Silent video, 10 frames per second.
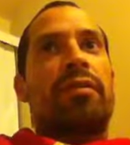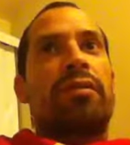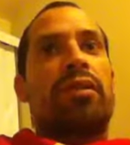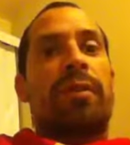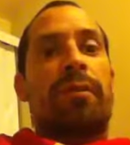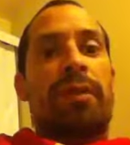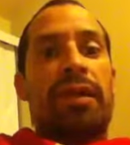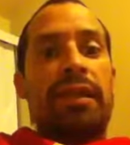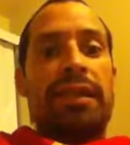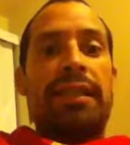
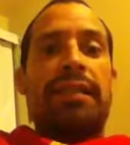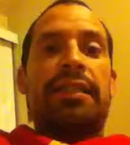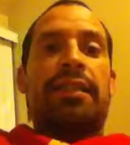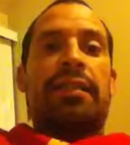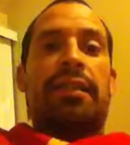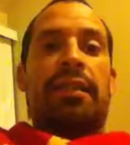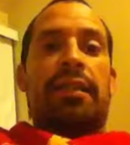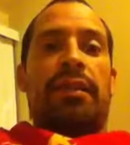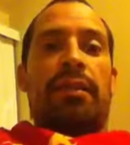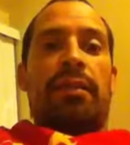completely
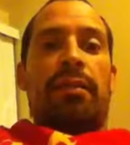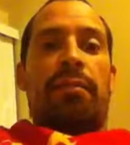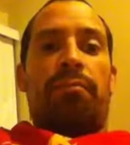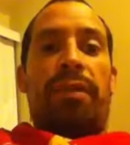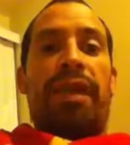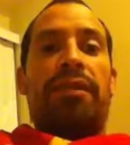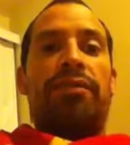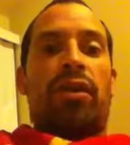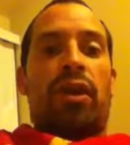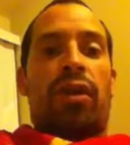based
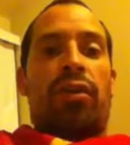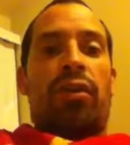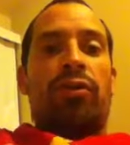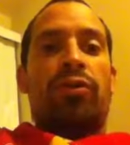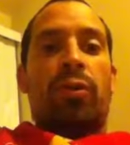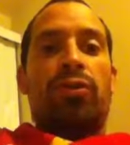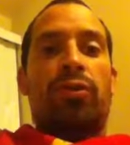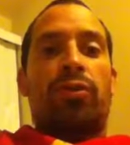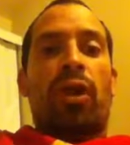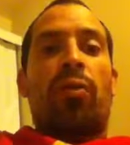on a
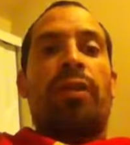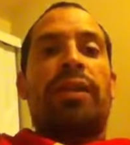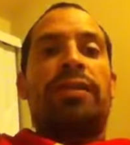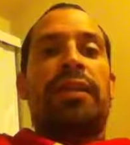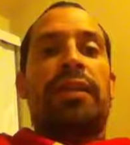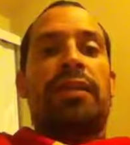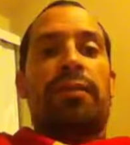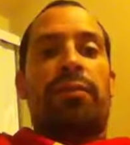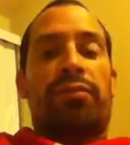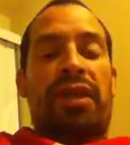social Darwinistic
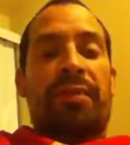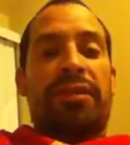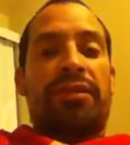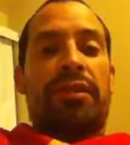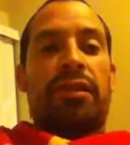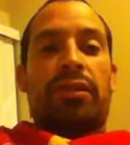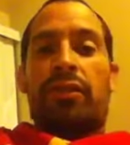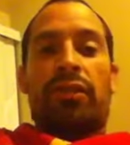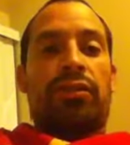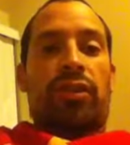premise
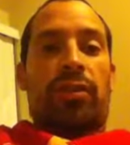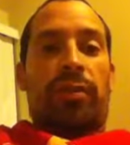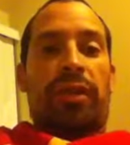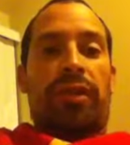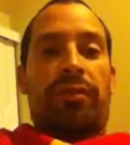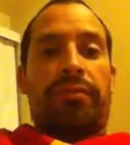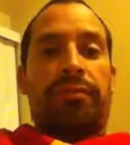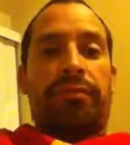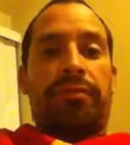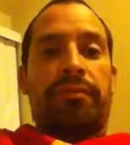to start with.
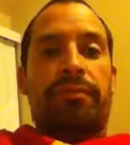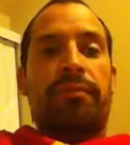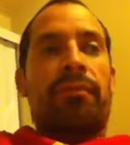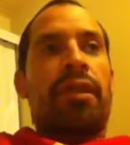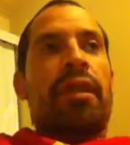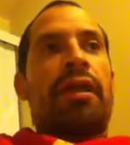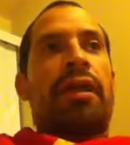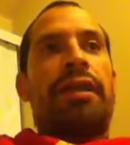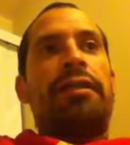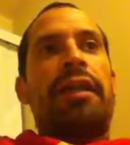
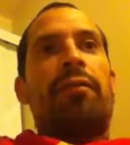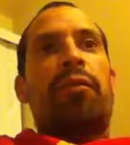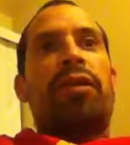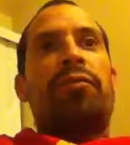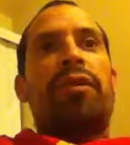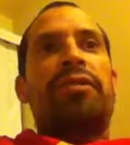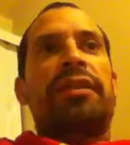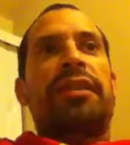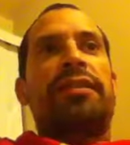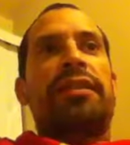In one real
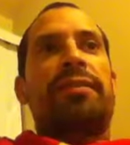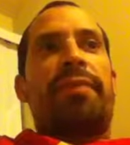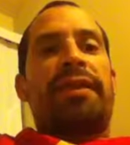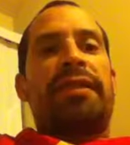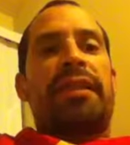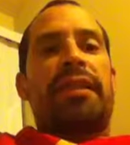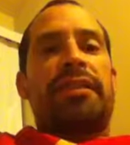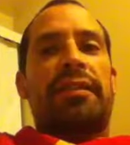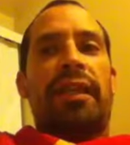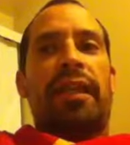sense, it's basically
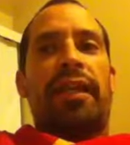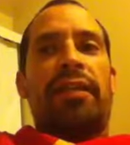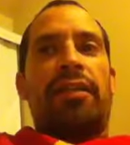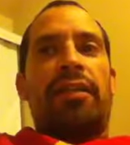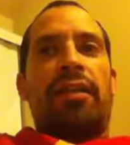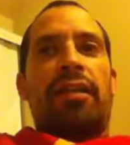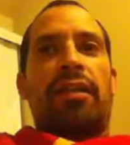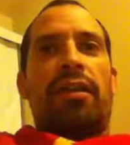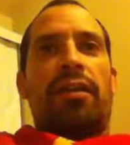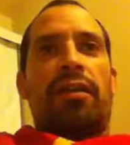saying,
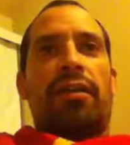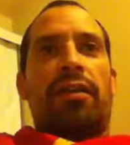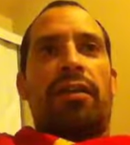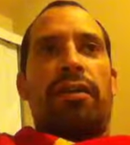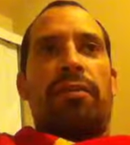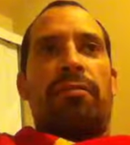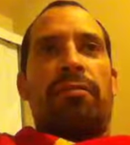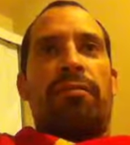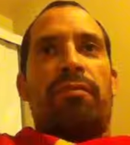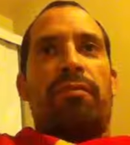um,